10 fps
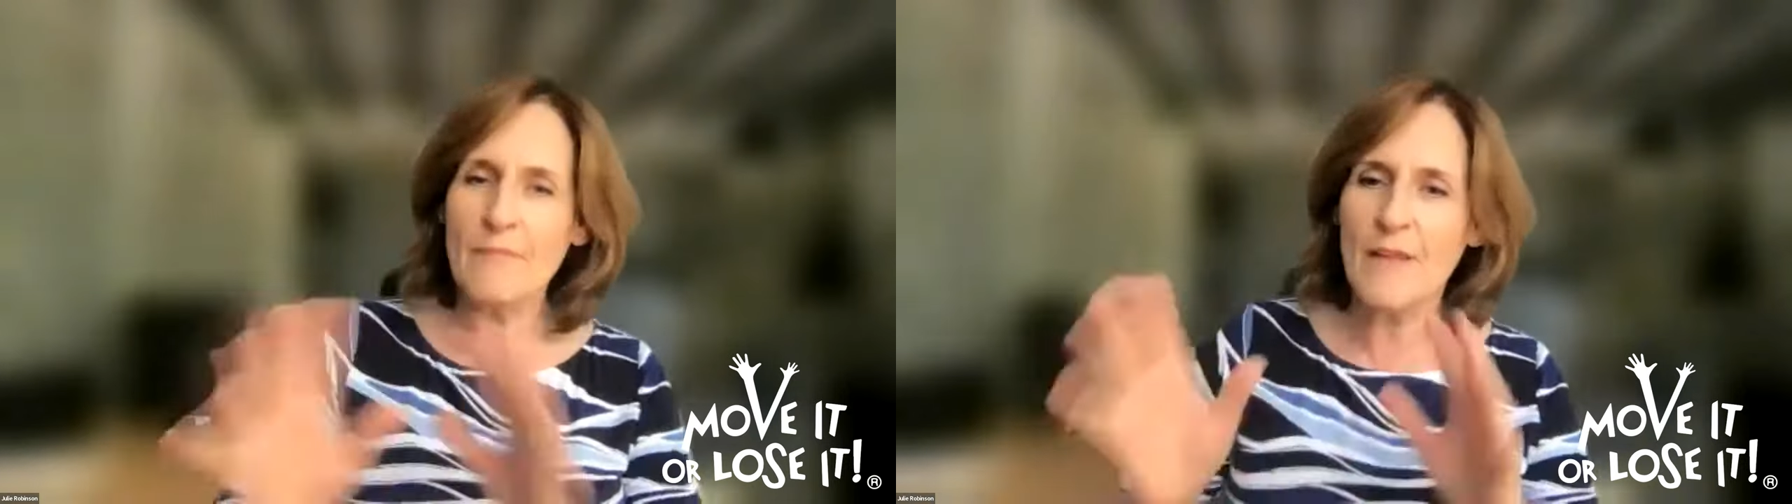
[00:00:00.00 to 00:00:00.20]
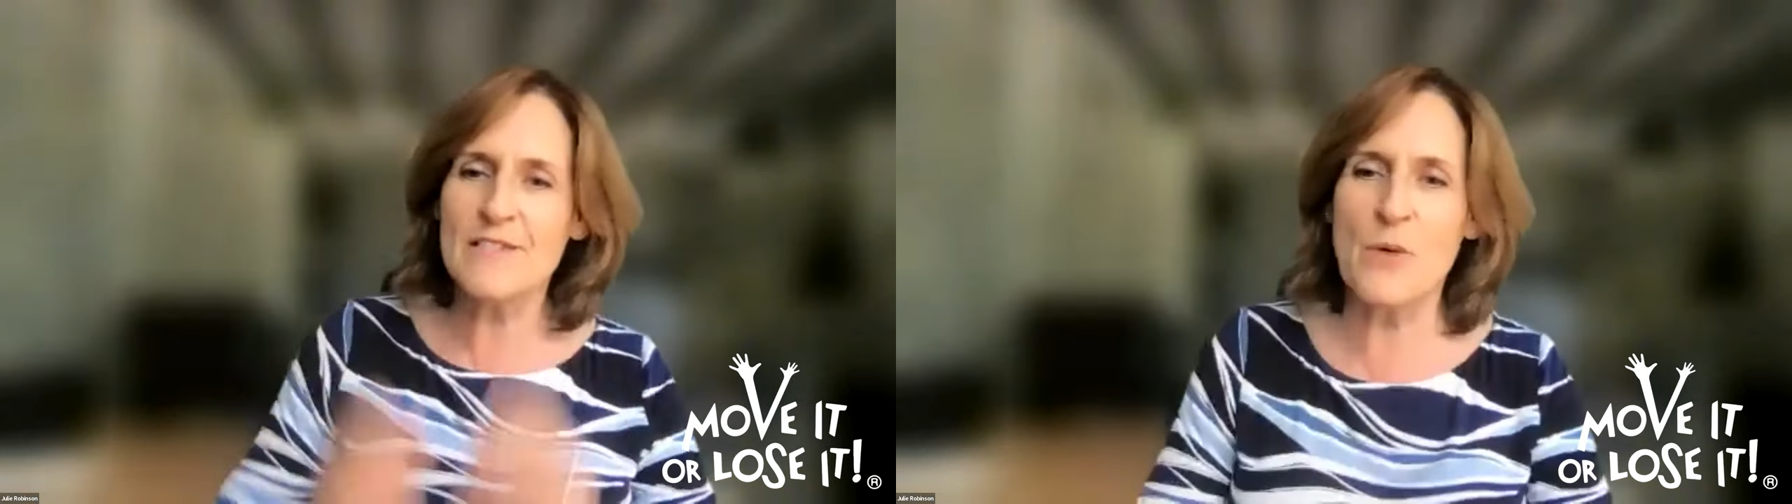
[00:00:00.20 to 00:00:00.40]

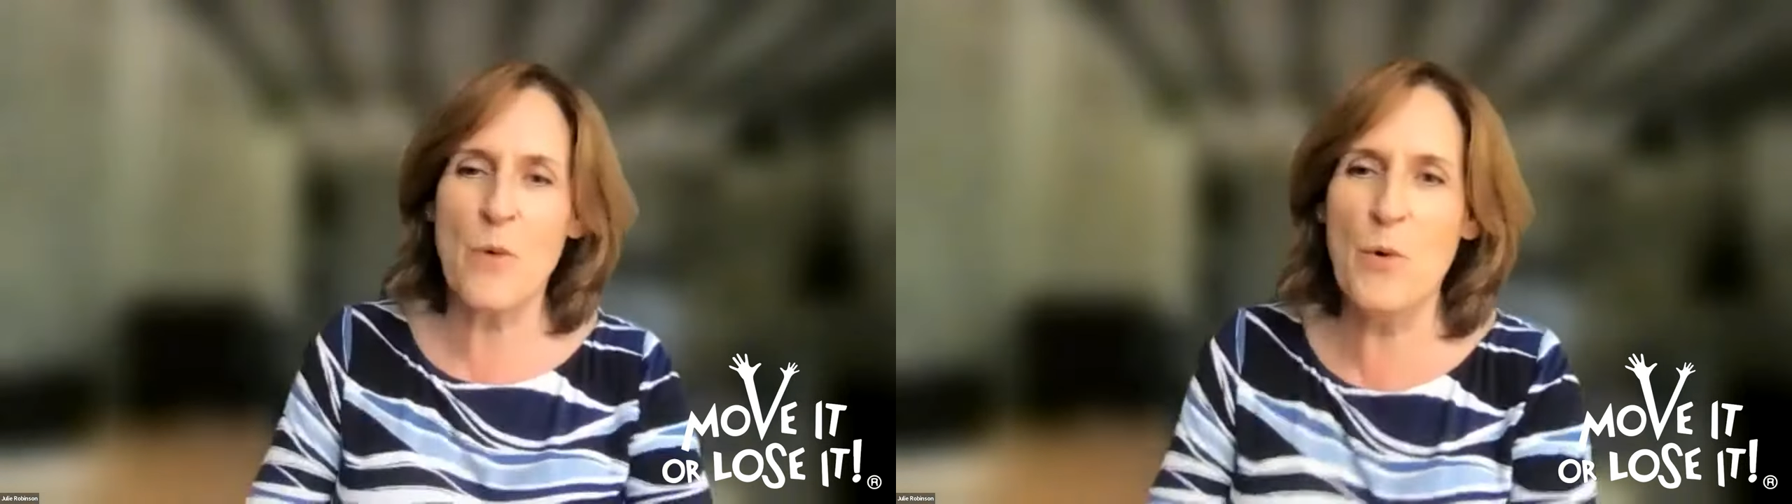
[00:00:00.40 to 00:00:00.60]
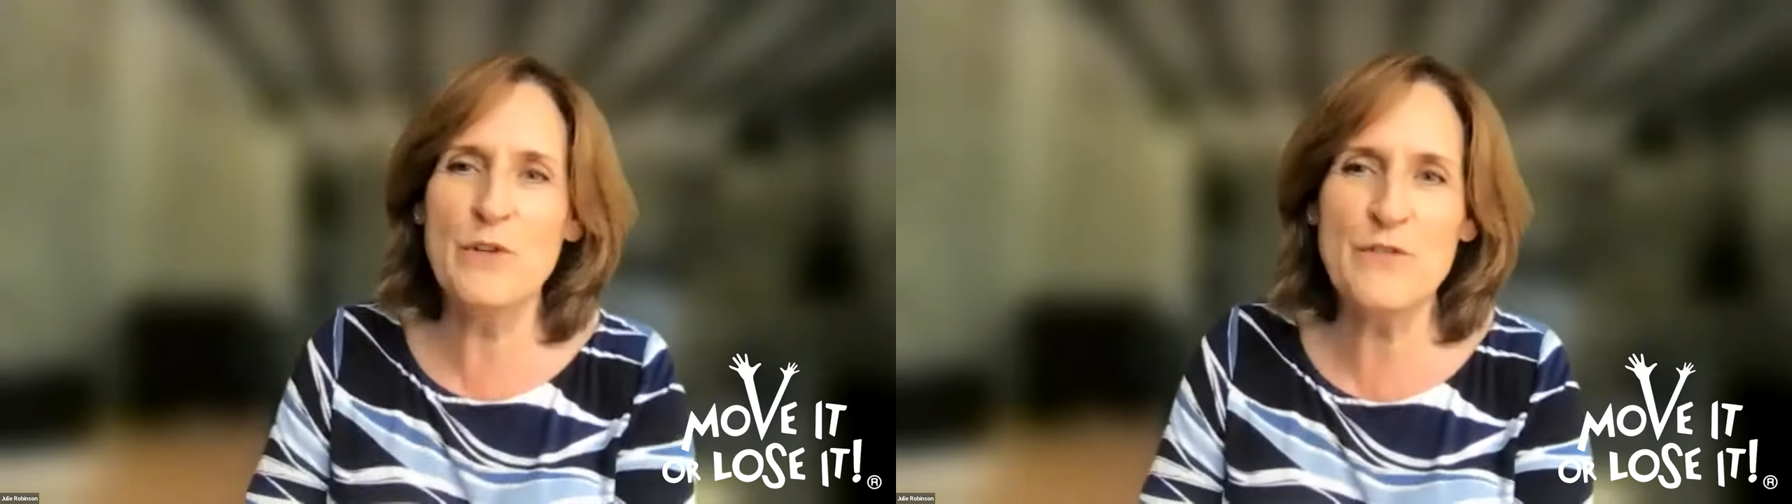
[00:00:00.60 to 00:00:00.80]
So
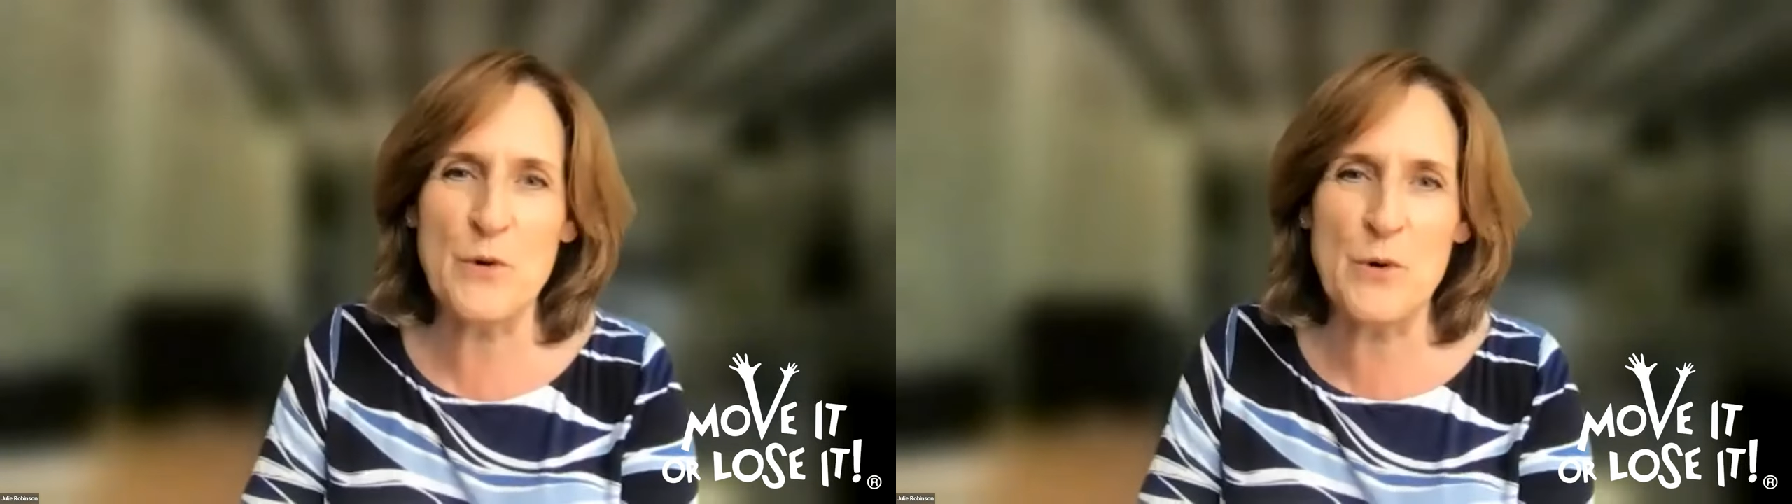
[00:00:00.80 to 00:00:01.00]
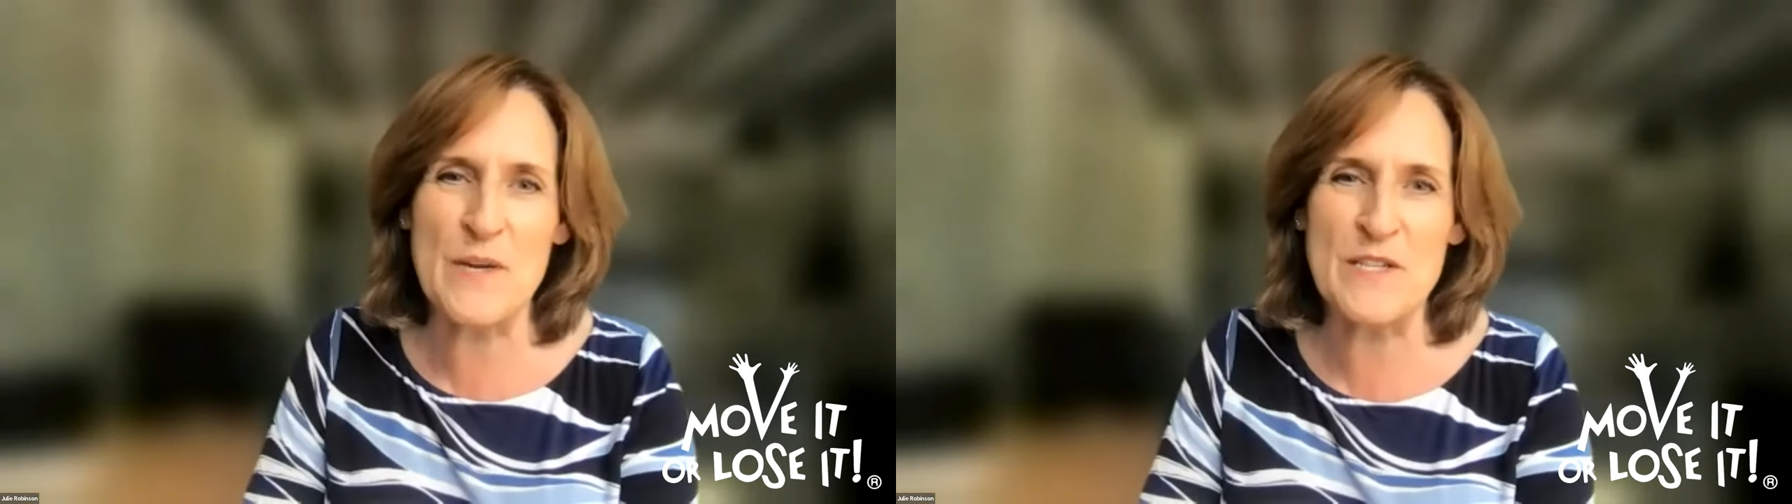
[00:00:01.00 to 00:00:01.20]
all of
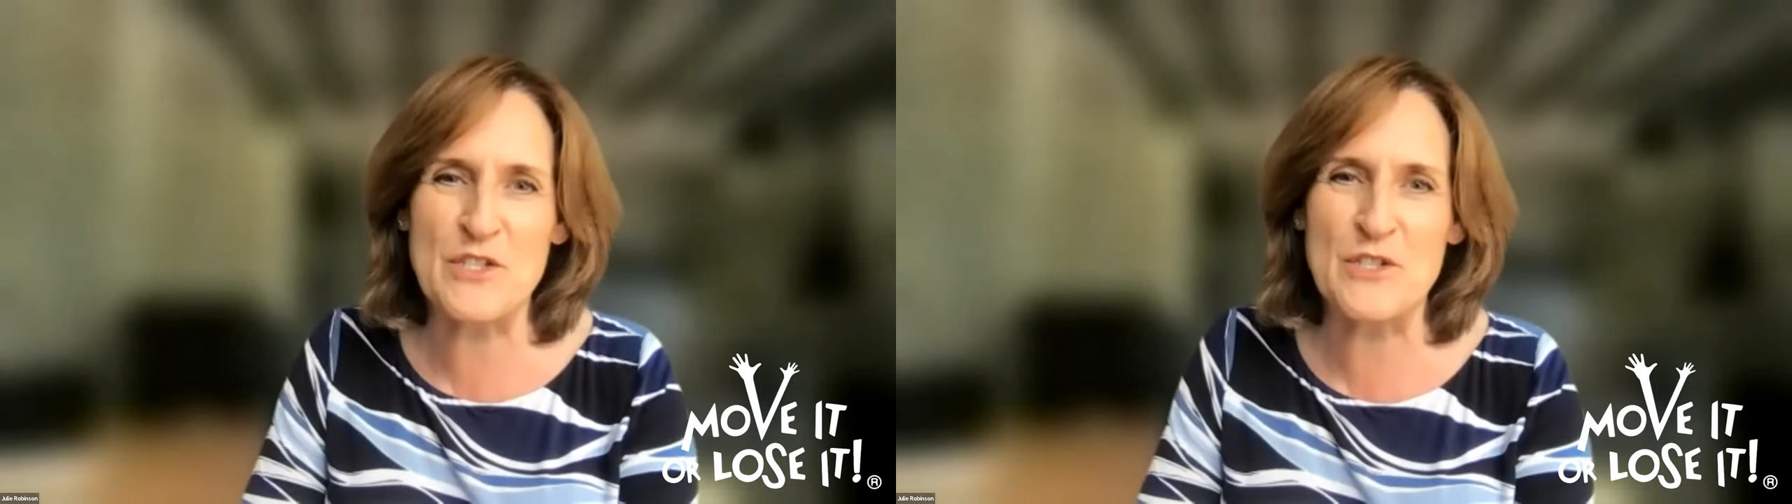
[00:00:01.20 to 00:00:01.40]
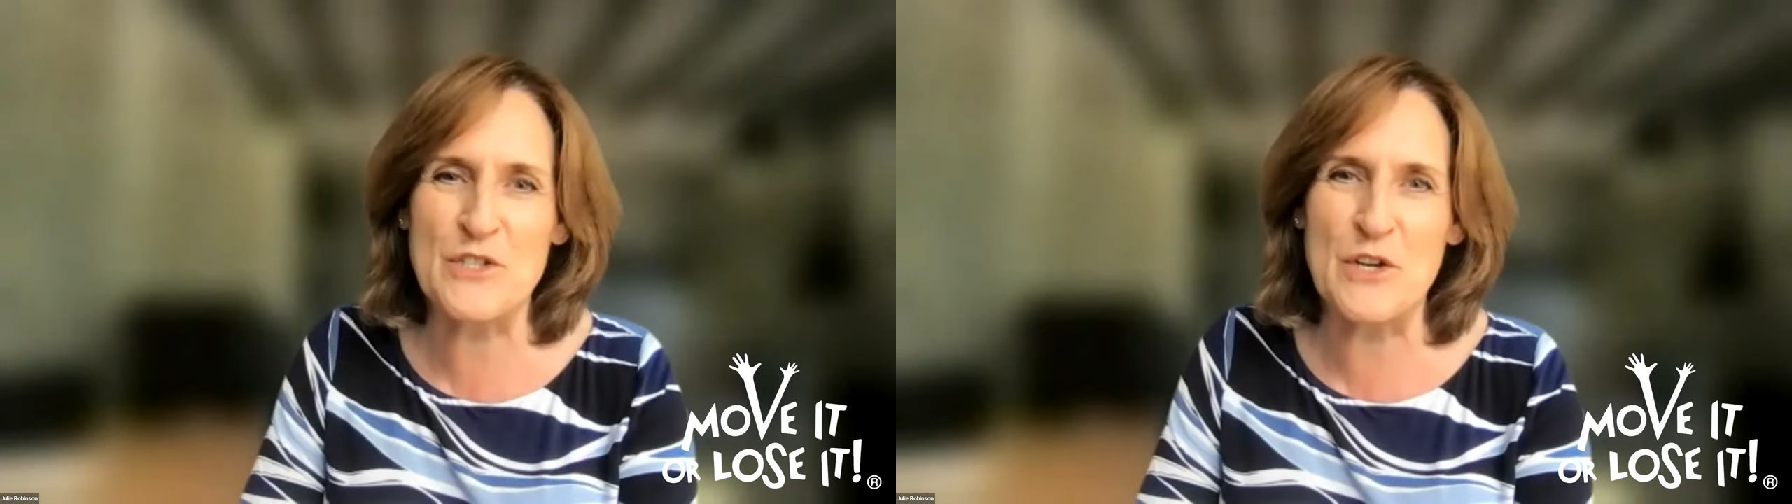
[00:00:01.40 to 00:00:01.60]
your questions